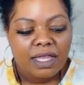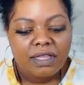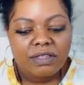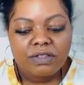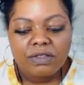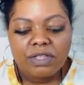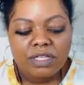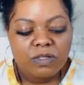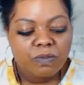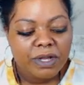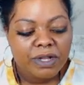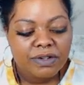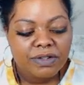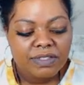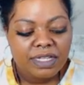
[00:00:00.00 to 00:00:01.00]
So this
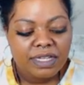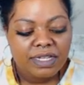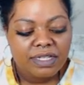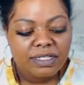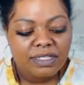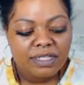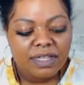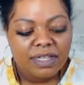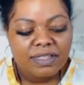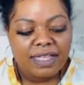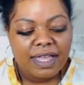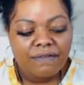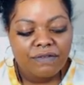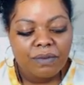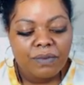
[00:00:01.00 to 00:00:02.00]
person does
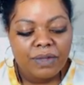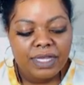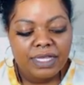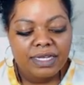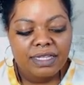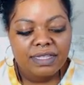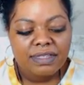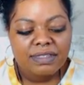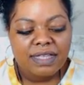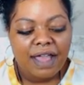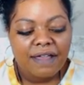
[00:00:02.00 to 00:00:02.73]
have a weakness.